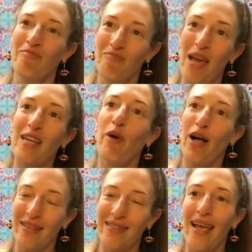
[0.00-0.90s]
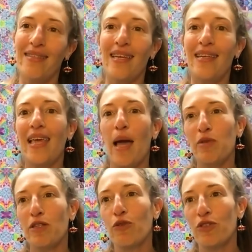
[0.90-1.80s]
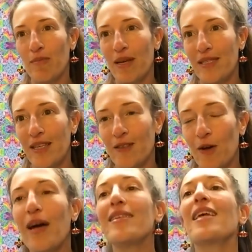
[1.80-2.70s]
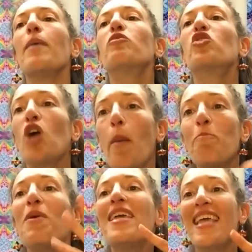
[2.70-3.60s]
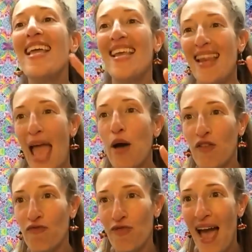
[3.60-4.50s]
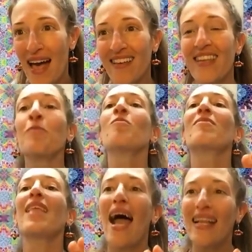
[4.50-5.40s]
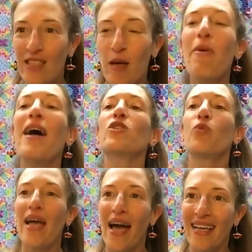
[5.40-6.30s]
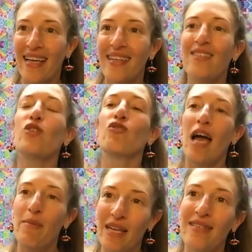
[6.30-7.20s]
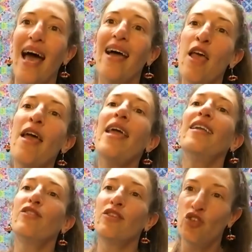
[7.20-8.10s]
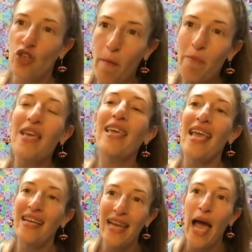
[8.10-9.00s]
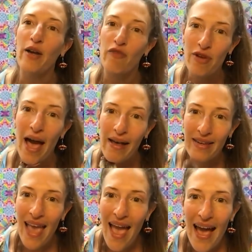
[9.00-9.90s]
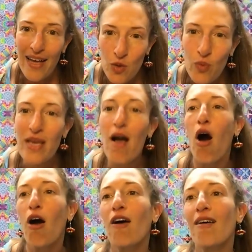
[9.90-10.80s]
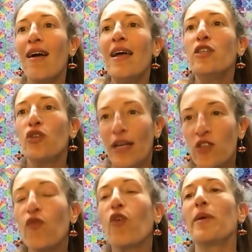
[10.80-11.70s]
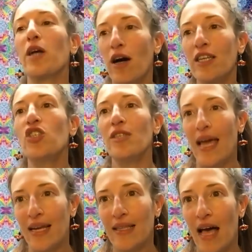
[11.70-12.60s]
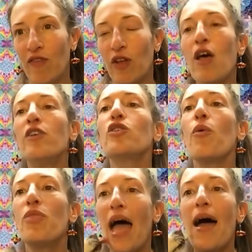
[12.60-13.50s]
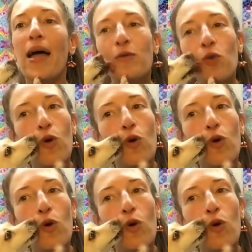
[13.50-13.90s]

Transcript: metabolic dance, and he kept on losing my signal because I kept jumping in and out of reality. That's the best way I can describe it, is that it is a jumping in and out of reality as we are transforming on a genetic level. So that, and